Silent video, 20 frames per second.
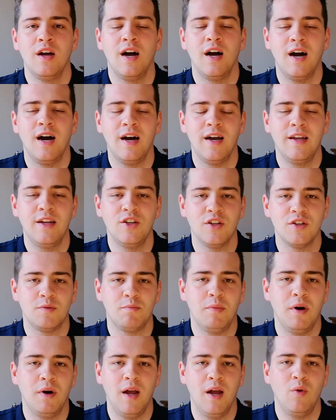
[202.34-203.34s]
I
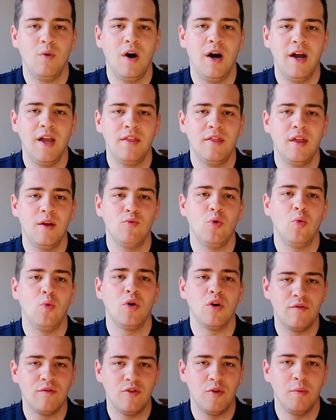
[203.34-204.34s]
just buy what I think will
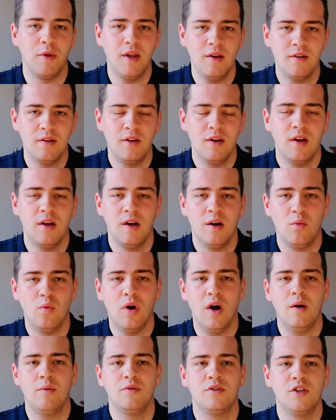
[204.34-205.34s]
work for me.
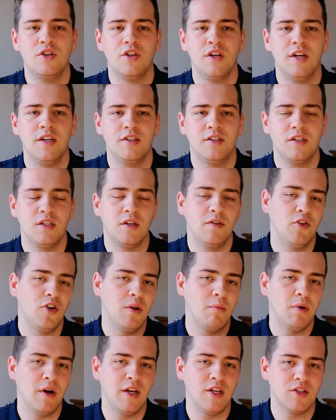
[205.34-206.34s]
What I would suggest is if you're
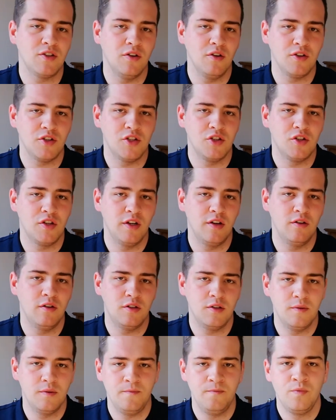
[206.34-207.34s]
going to buy stocks and
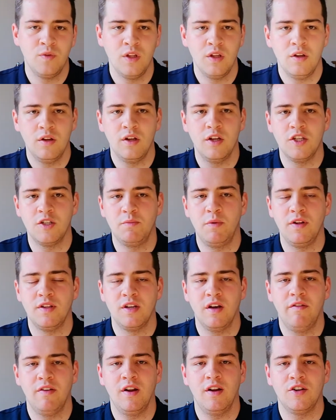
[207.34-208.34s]
shares, is speak
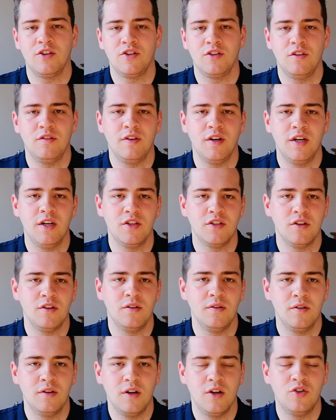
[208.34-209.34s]
to a financial
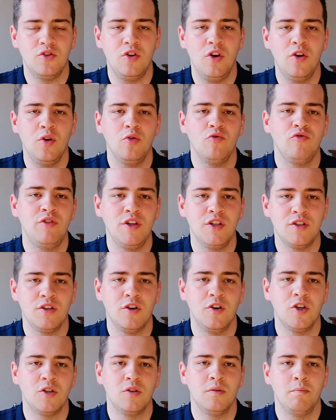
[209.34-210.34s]
advisor and do your own
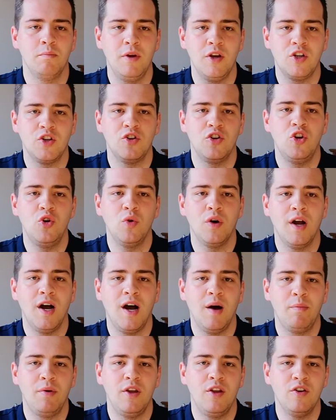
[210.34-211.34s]
research. Make sure you are
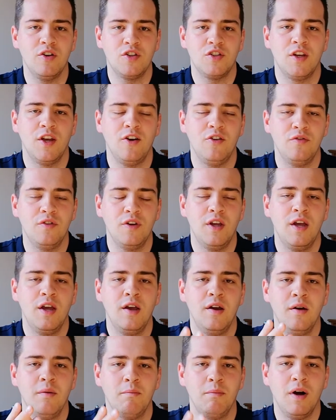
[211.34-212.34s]
happy yourself
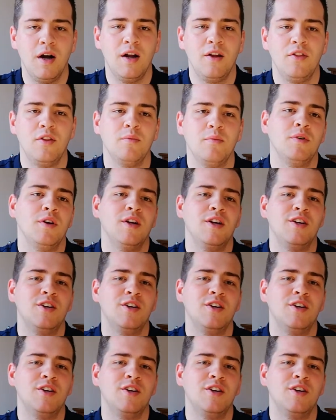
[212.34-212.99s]
buying them.